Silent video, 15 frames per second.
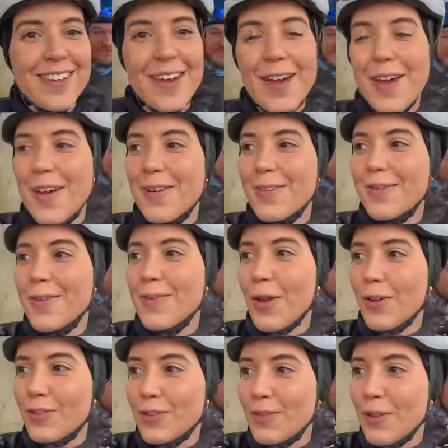uh, we've
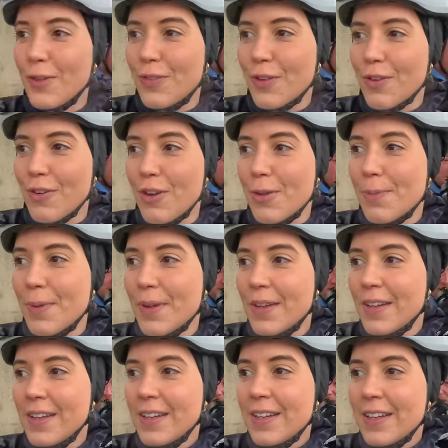lost a few Pressure of the group.
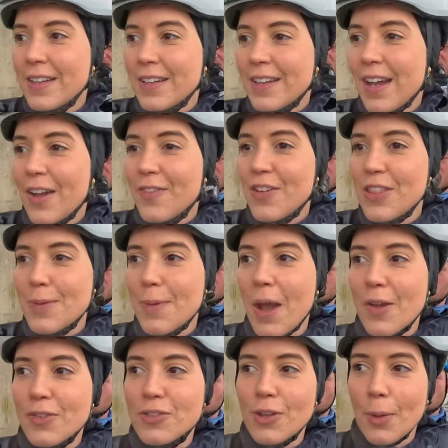No. I think they
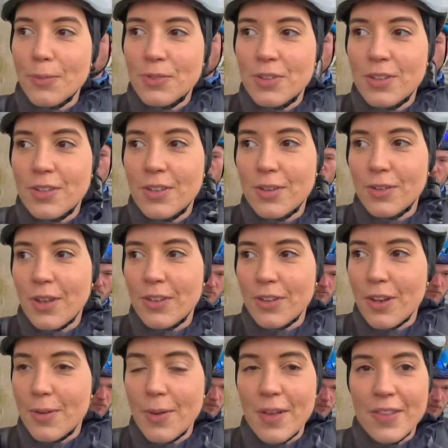might have stopped. I
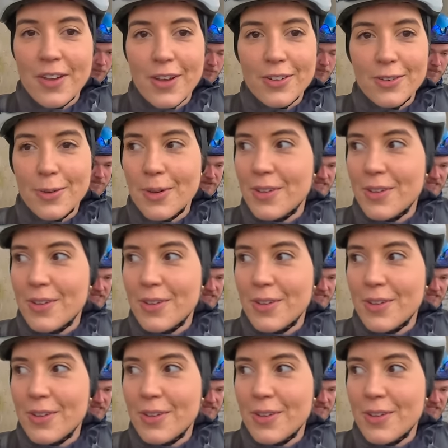don't know where they are. That's not